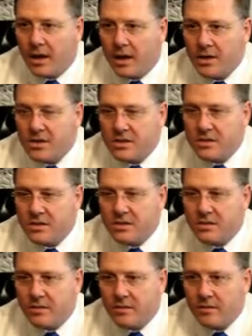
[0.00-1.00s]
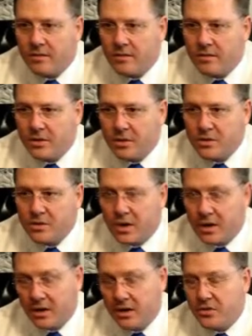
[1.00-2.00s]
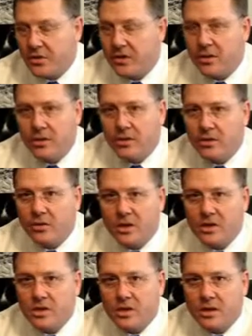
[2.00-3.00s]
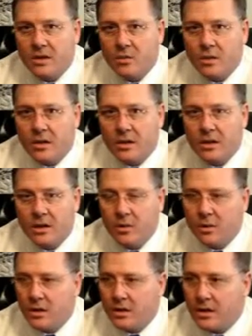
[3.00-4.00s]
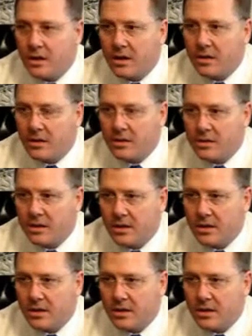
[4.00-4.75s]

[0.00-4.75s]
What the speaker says: I just, saw our country going in a direction I didn't want to go in, and I thought,